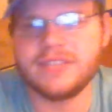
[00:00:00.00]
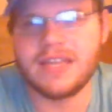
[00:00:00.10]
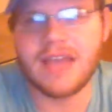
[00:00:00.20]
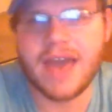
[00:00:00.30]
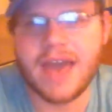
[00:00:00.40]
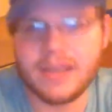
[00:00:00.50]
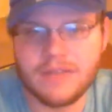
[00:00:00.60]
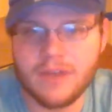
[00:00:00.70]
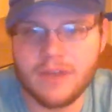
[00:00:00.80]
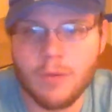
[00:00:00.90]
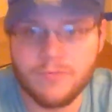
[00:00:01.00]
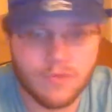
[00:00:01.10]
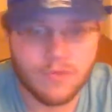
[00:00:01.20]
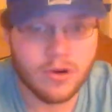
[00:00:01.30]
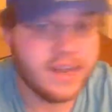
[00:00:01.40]
guy could ever hope
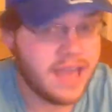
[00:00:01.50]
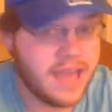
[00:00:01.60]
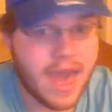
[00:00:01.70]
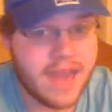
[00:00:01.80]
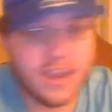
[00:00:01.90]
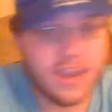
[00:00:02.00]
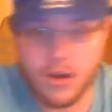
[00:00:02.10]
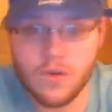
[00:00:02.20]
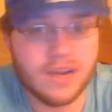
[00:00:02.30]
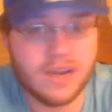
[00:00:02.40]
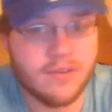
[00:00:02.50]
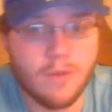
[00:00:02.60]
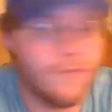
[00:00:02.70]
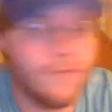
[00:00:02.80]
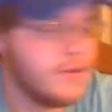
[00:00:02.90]
for, any guy, any girl could ever
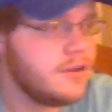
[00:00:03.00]
hope for.